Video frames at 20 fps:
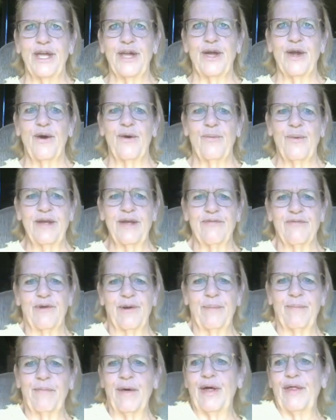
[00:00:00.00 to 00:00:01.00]
go away for a
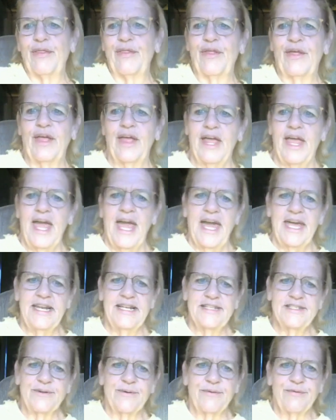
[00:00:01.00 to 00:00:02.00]
month and
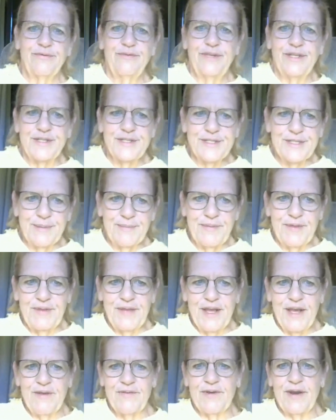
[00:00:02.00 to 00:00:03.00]
it's going to fit in something in
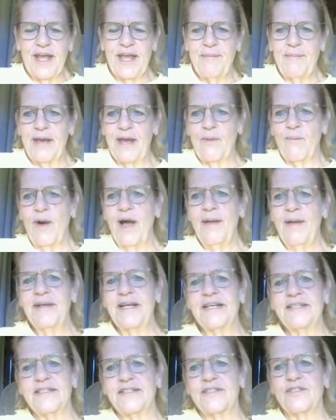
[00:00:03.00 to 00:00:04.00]
the overnight bag. Why?
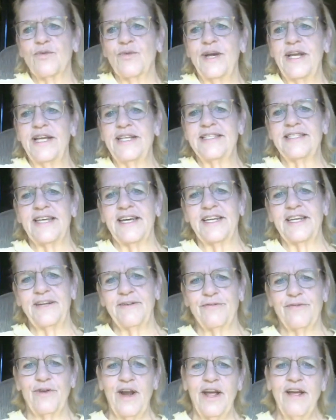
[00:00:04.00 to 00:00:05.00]
Because it's the way he's done it
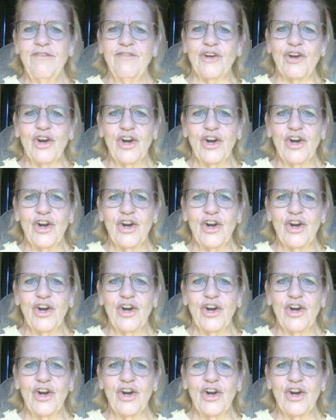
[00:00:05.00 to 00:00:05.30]
forever.